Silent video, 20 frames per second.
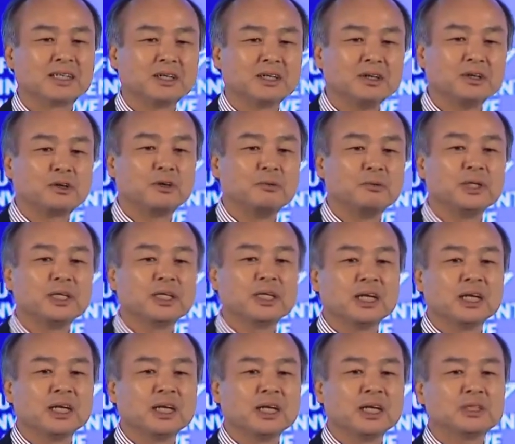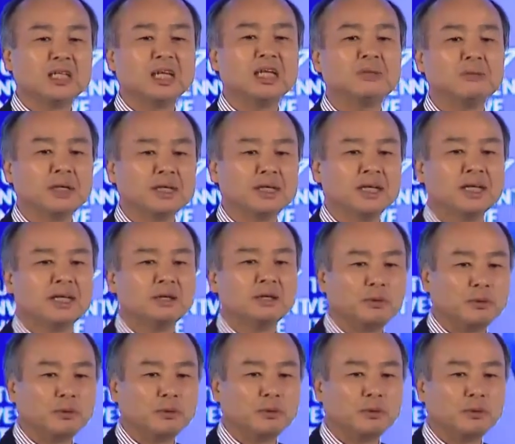cannot communicate with anybody
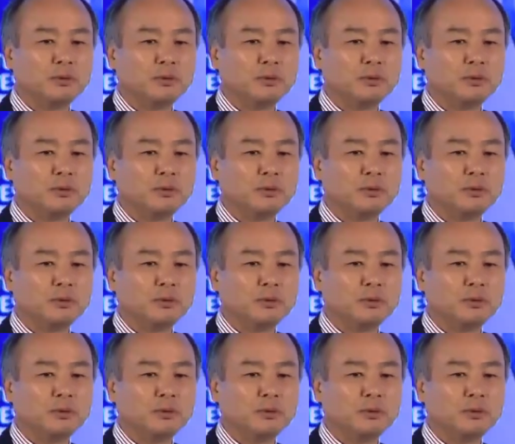anymore.